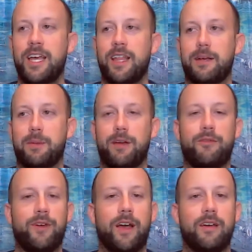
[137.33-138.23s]
Like my
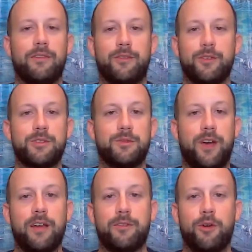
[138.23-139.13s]
five, first
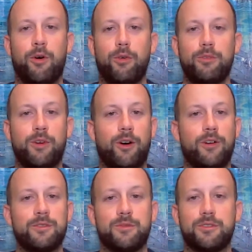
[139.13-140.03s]
five cold
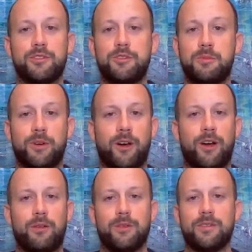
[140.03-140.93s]
calls were super
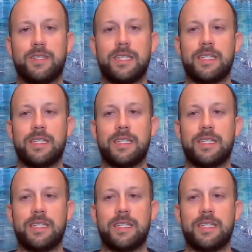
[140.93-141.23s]
awkward